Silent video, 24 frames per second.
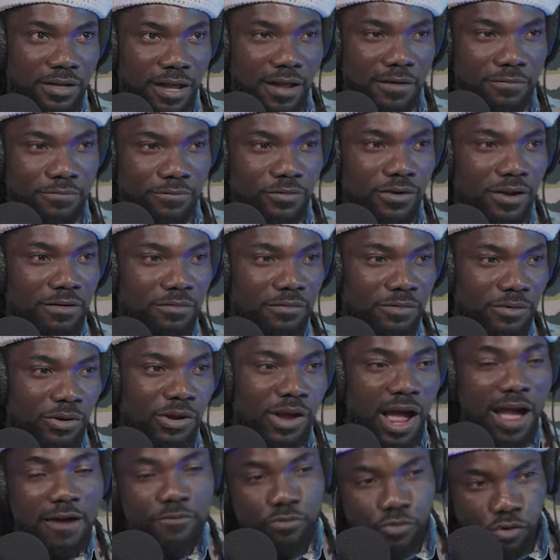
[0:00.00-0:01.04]
I've
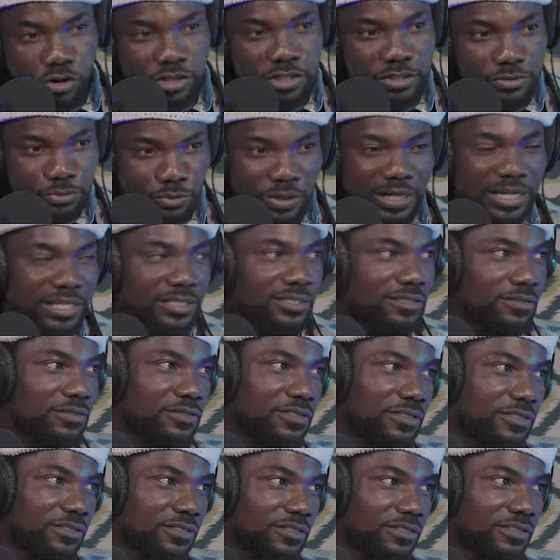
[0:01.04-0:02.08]
watched
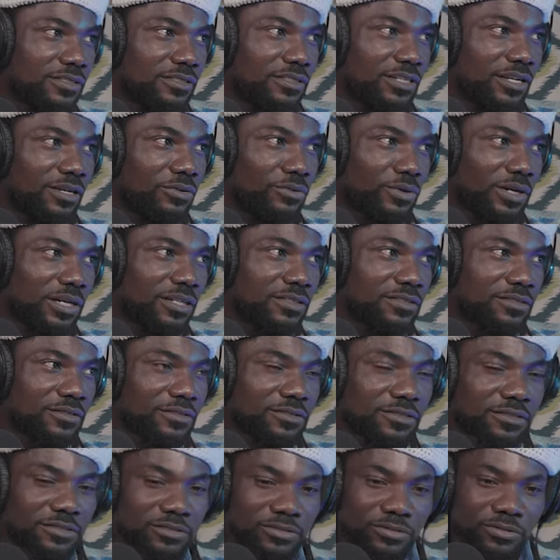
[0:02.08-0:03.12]
relatives, dead
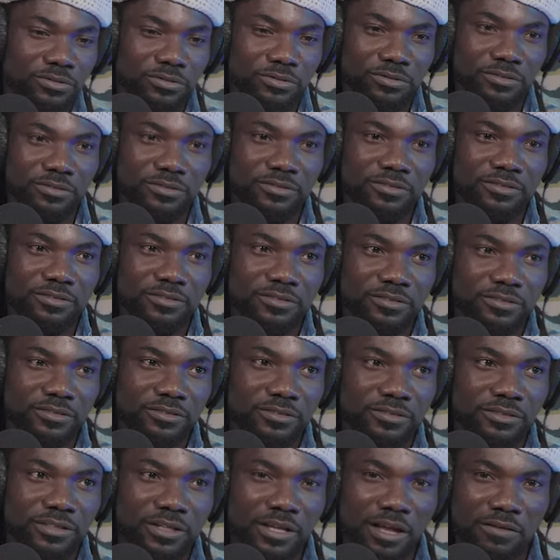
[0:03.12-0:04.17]
relatives. Mm. So,
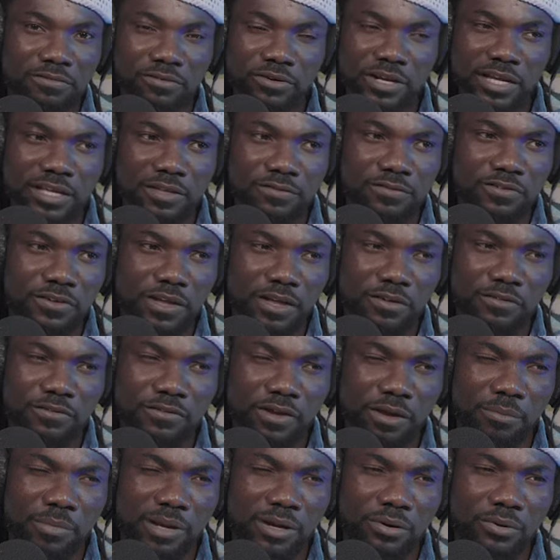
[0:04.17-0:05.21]
yeah, I feel like if
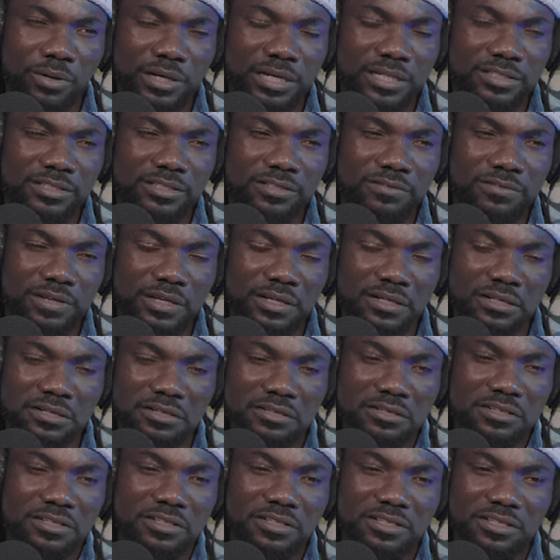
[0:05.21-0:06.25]
you are my relative and
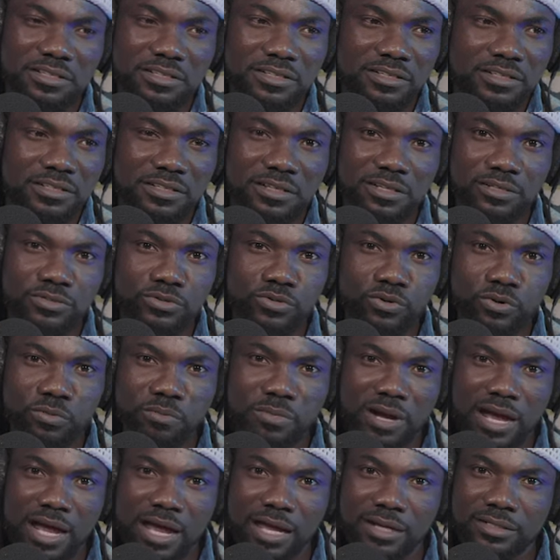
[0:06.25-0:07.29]
there's no
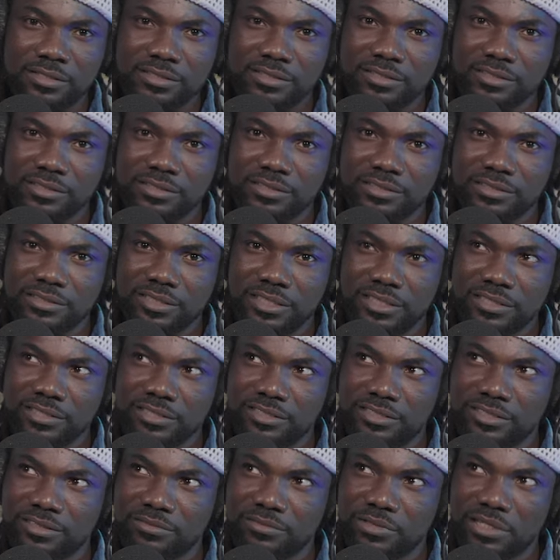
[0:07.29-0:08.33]
bad
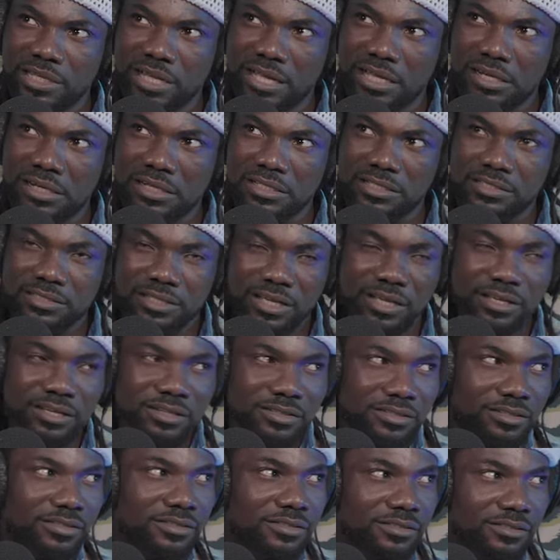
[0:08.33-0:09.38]
intention behind it, I
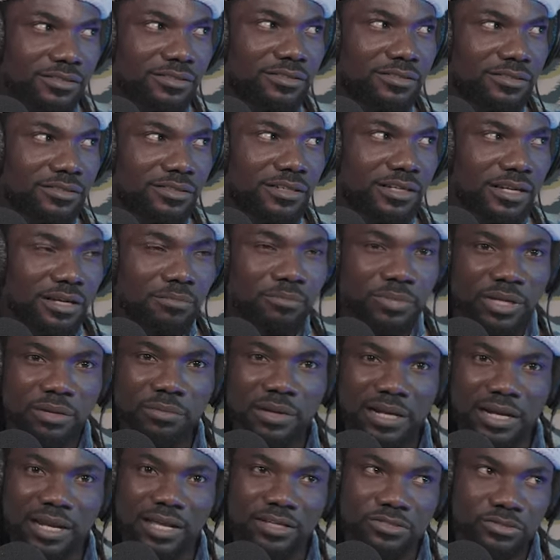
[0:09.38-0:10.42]
can pay
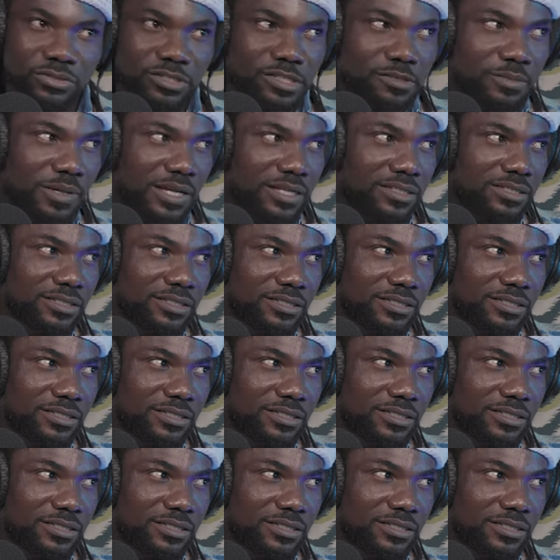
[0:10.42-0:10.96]
my last respect.